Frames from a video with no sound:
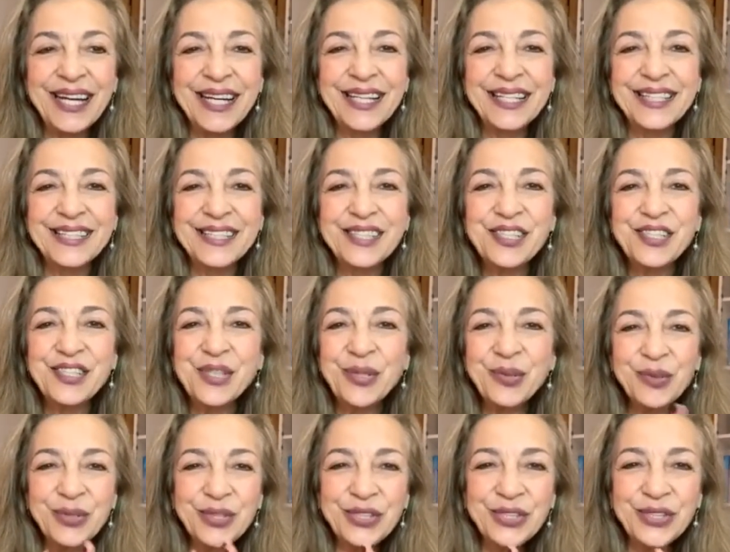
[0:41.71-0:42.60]
So
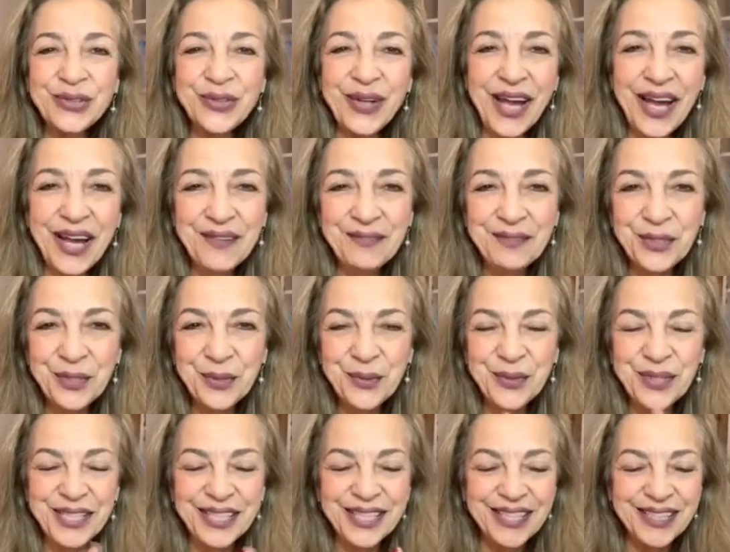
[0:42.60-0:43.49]
good to have you
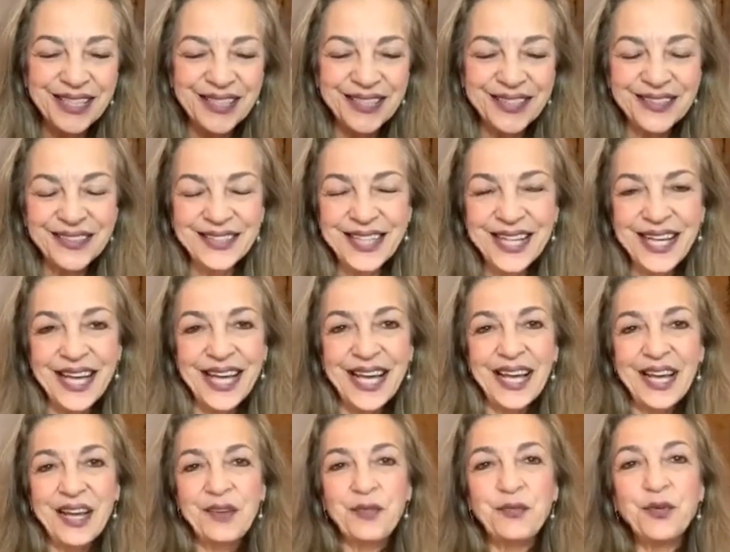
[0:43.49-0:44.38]
here.
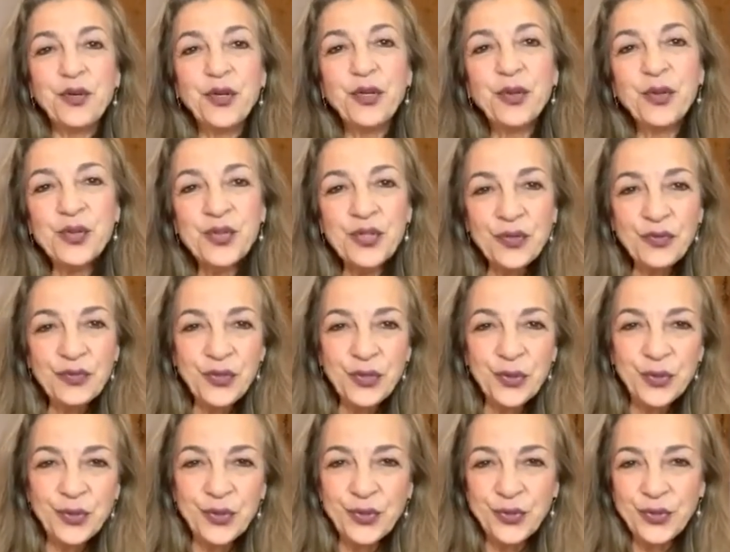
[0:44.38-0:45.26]
For those of you
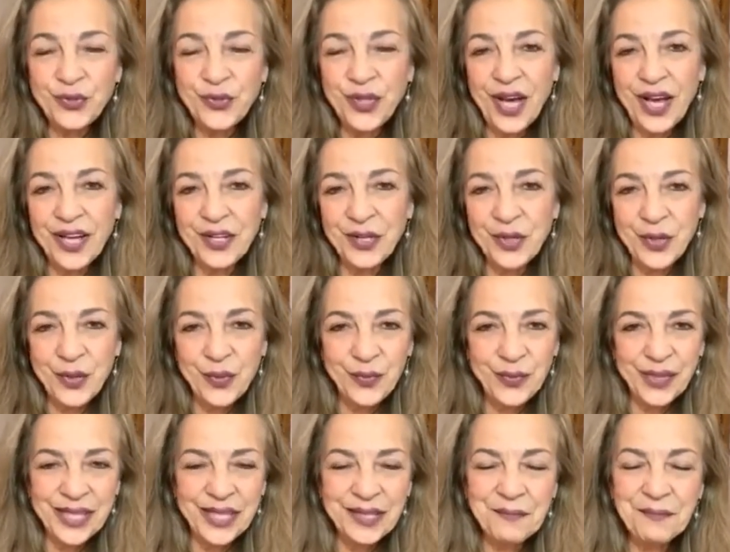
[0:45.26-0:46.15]
who do not know
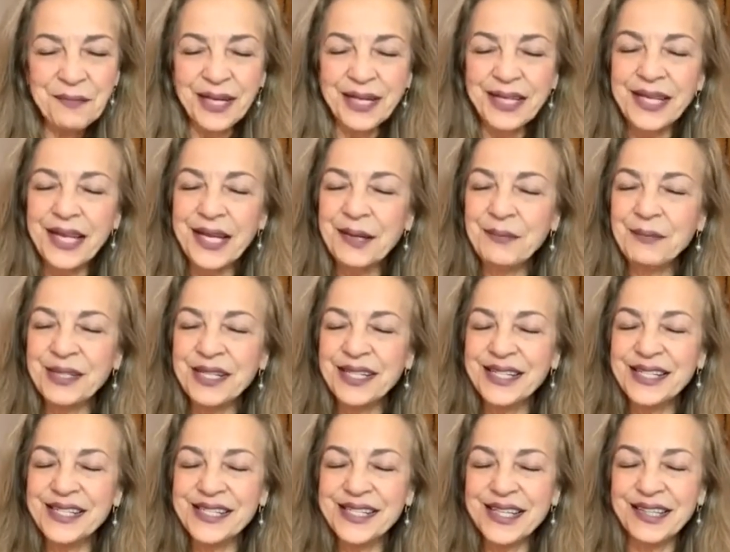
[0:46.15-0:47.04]
me, my name
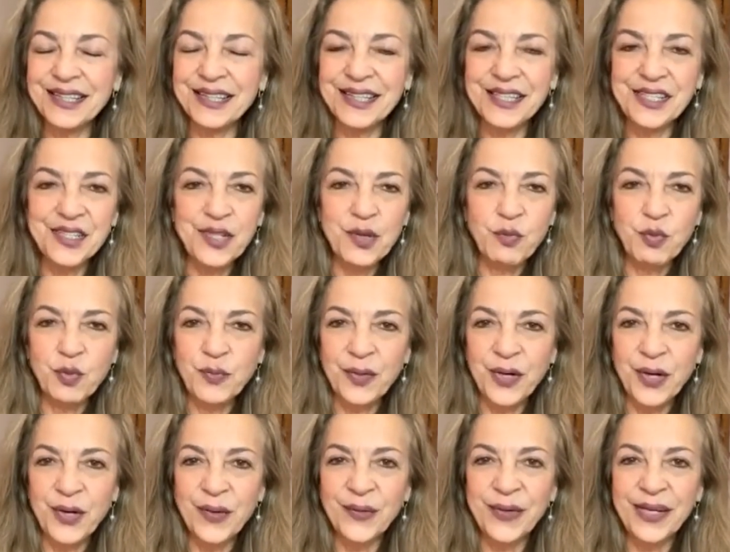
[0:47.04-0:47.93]
is Liza
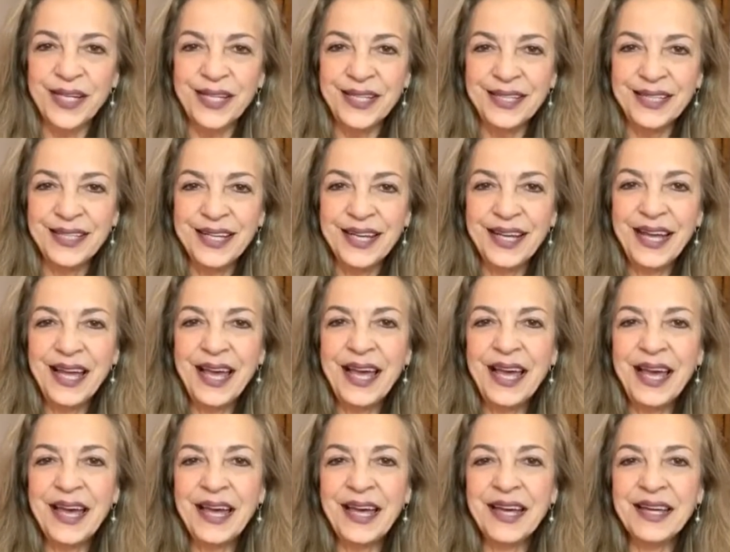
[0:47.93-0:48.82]
Boubari,
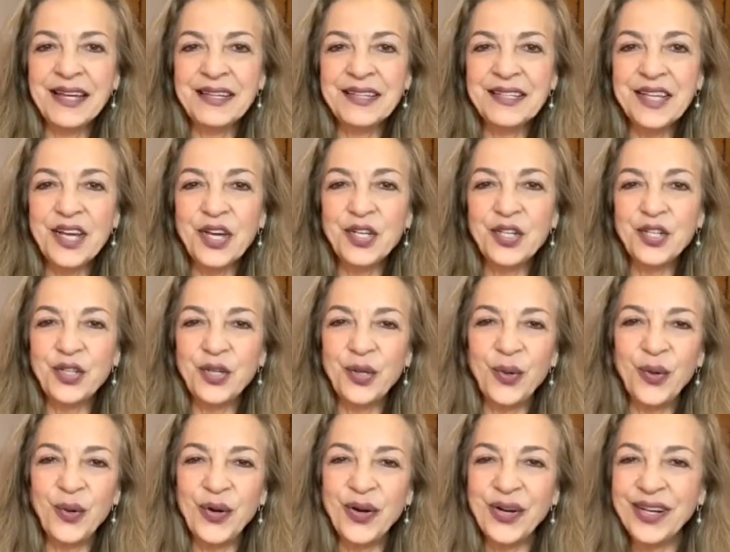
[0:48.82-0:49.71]
and
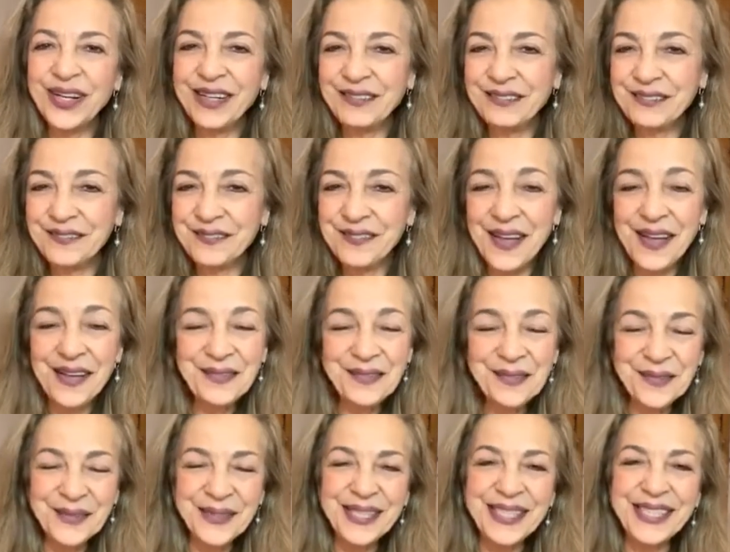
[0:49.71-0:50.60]
your
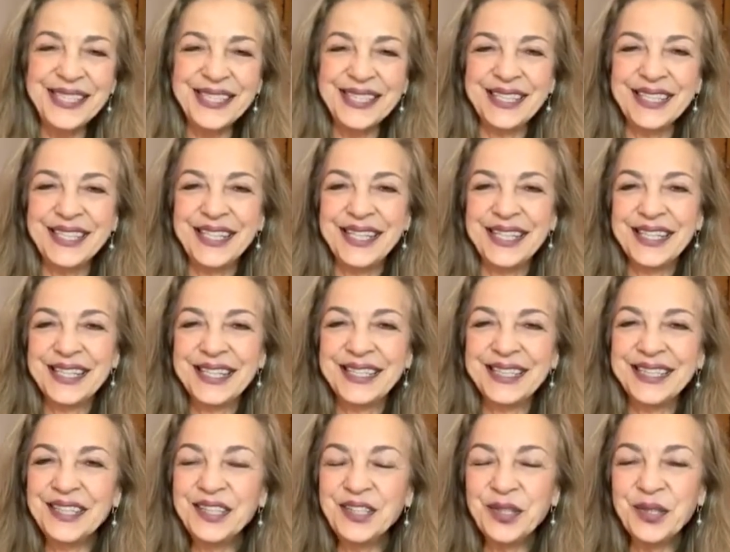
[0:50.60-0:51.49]
favorite
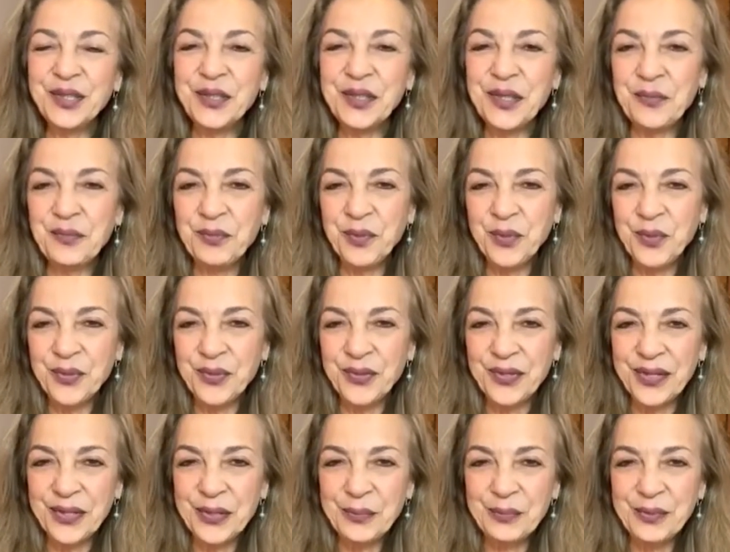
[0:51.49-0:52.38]
clinical
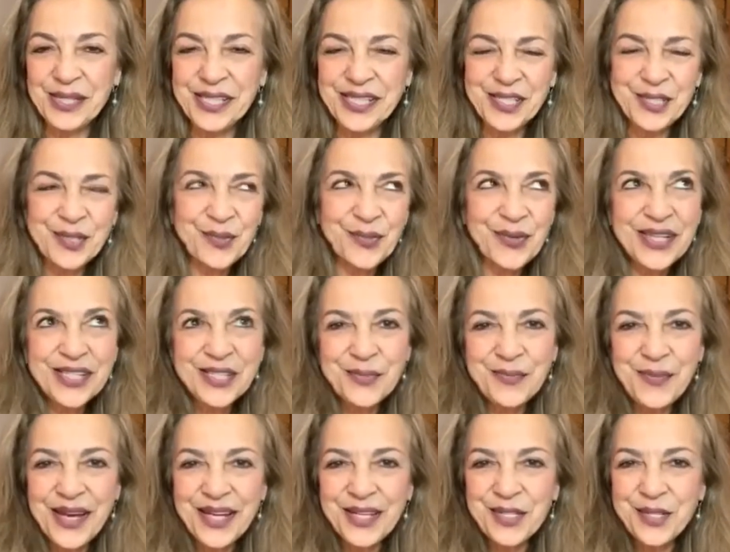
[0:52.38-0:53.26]
hypnotherapist, stress
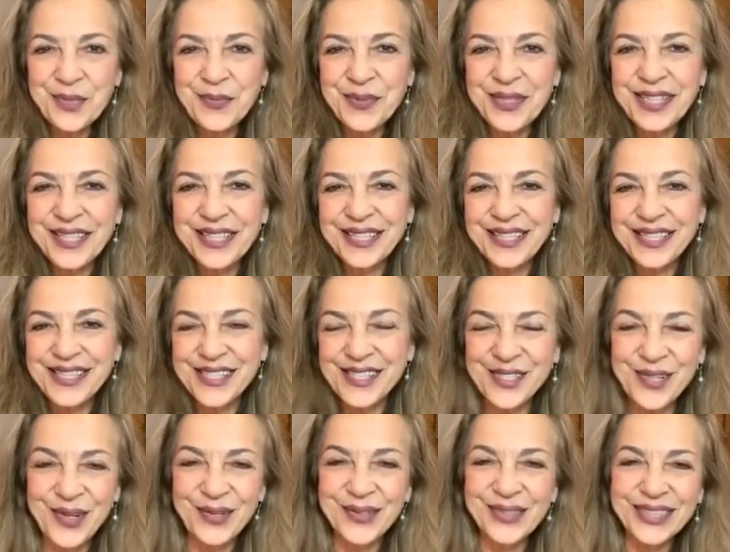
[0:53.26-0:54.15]
management
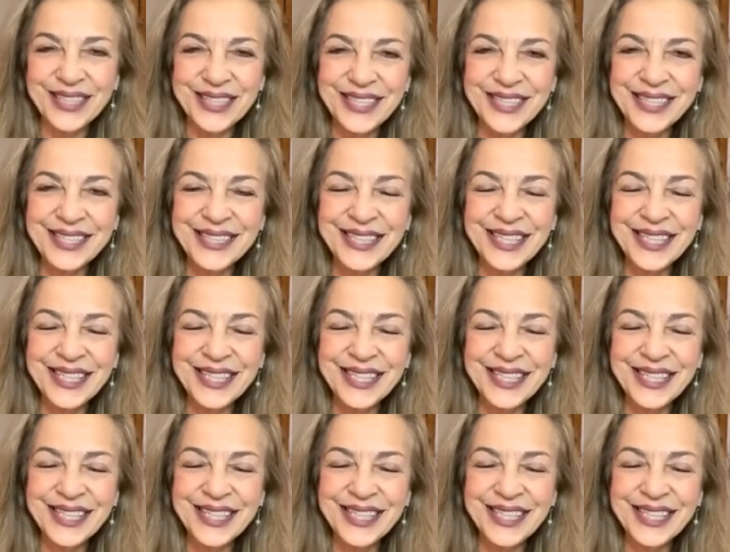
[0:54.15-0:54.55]
consultant.